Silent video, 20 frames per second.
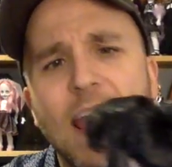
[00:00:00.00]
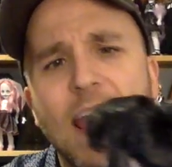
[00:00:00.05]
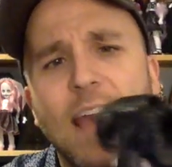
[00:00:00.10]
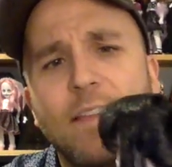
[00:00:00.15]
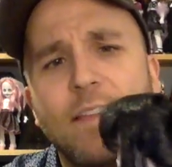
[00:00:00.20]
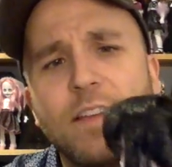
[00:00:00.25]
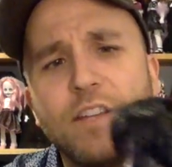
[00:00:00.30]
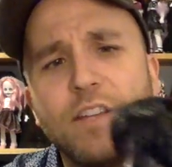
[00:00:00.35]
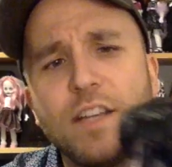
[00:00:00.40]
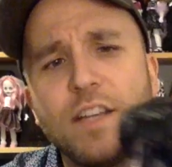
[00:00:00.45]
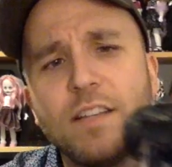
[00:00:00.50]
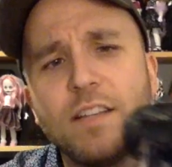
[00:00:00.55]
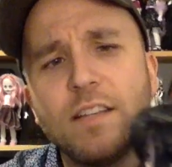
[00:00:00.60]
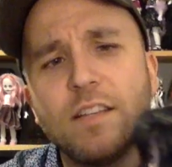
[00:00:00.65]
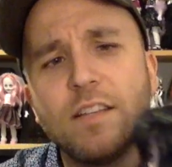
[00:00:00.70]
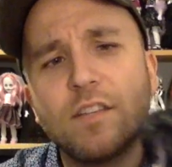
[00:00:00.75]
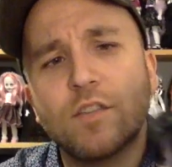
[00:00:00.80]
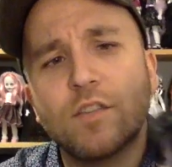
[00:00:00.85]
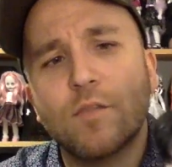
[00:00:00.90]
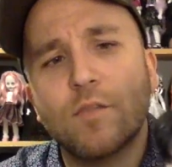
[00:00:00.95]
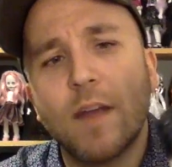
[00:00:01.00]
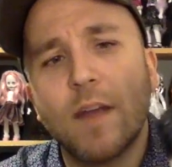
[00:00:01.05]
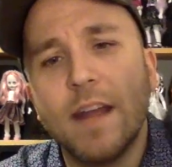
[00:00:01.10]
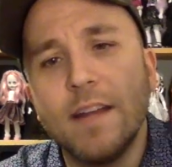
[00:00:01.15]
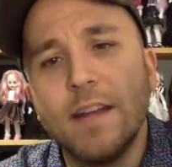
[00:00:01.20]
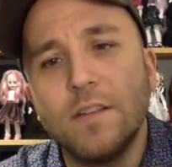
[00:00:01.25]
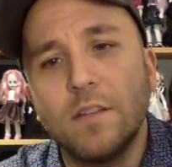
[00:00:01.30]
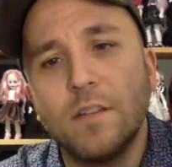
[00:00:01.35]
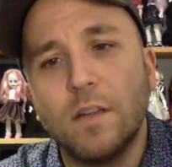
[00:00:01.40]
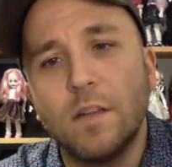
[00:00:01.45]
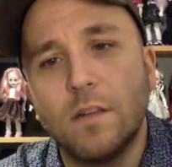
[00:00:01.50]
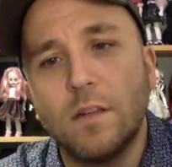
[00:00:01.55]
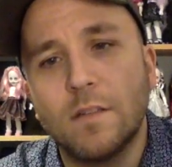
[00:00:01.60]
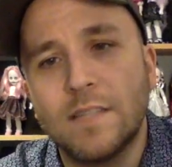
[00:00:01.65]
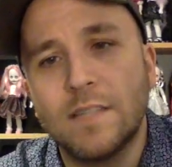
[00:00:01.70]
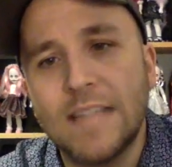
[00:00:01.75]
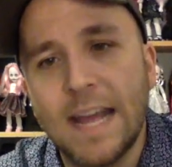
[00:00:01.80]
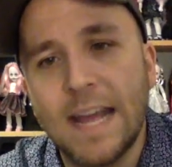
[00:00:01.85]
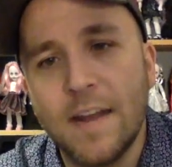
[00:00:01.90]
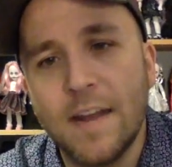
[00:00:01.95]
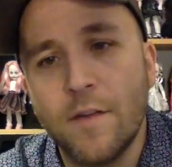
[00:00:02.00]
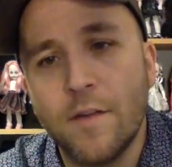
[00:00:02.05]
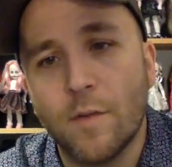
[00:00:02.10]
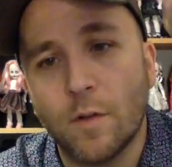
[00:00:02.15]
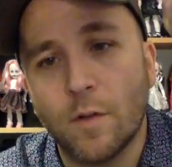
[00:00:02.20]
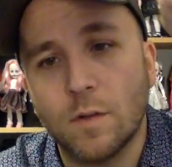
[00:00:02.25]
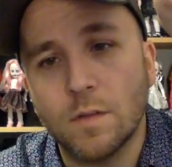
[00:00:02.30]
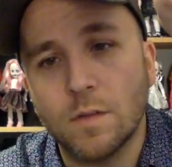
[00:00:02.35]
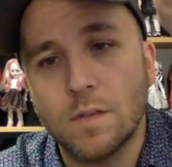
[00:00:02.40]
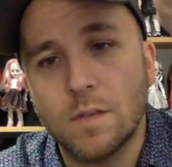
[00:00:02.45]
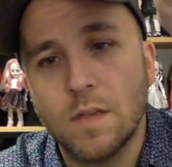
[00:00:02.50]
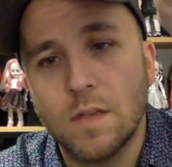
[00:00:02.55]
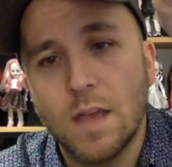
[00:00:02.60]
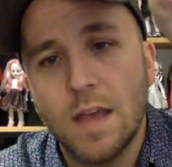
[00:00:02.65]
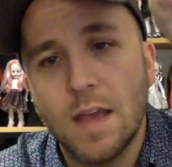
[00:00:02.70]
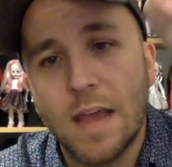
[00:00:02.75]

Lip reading: And then she has these strange little tendrils,